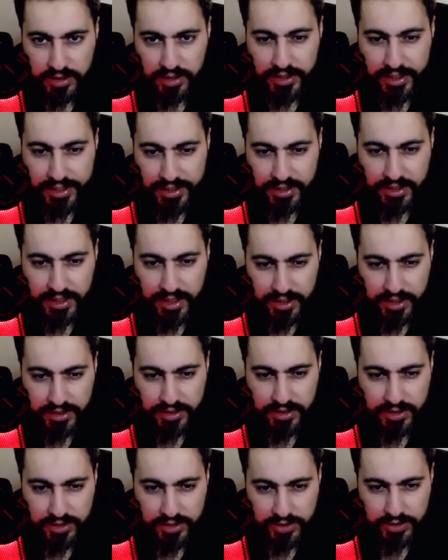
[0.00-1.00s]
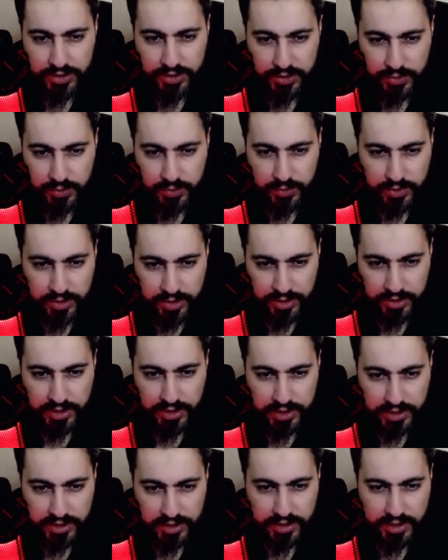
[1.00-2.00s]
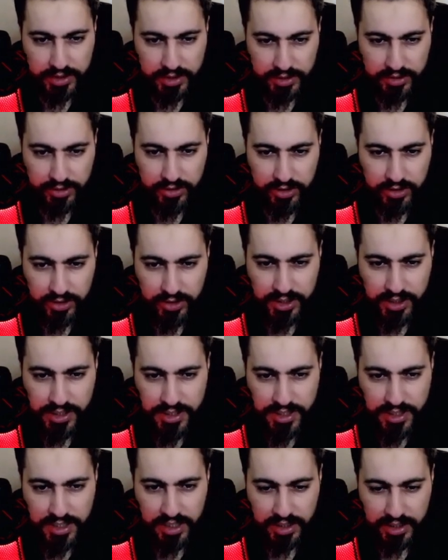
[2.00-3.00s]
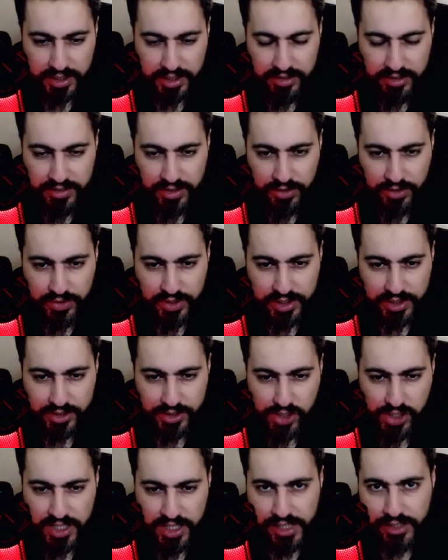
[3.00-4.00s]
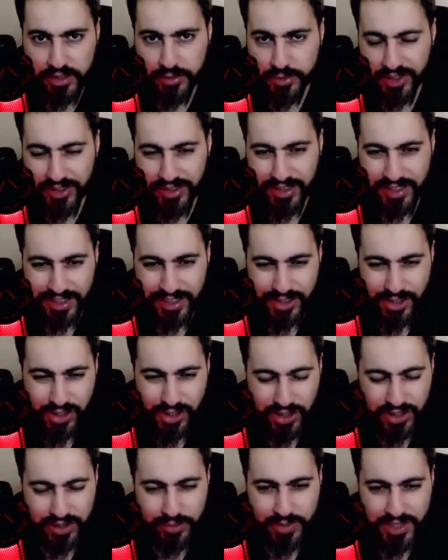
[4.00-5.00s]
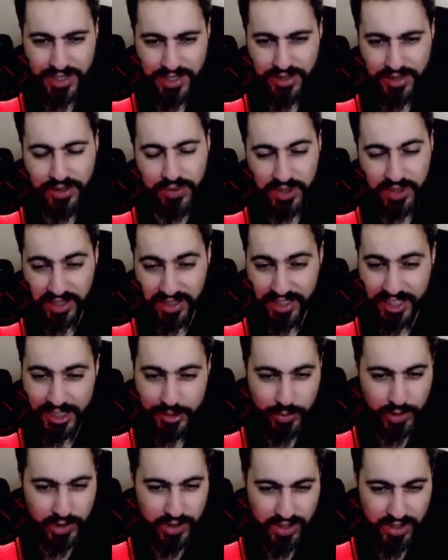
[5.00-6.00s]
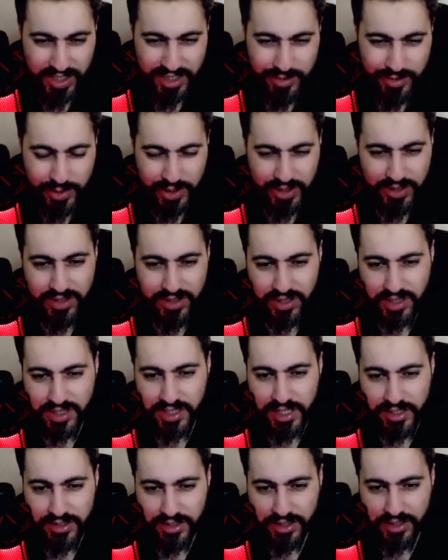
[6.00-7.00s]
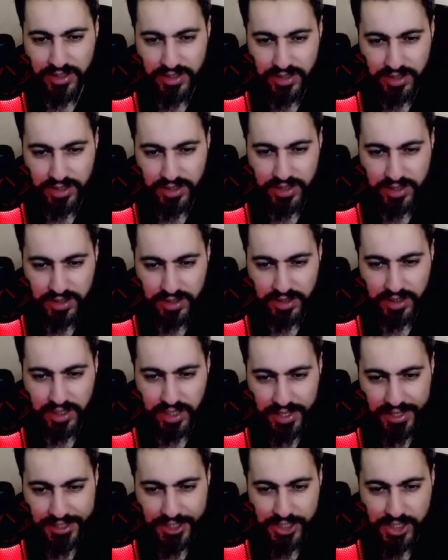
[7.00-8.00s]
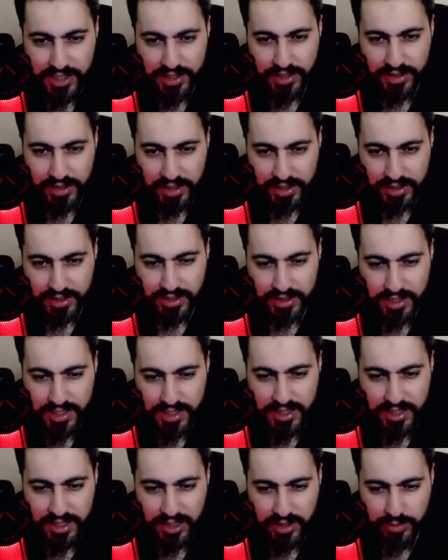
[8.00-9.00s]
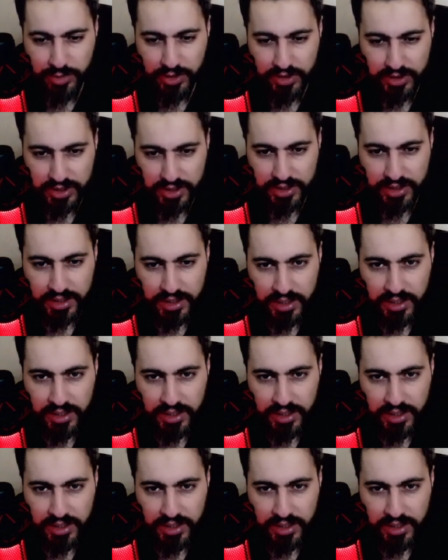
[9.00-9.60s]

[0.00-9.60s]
A9 into you can see, like, even though they got Shadow, but the Charm isn't doing that much. That's because just Lantern is just actually like decently bulky.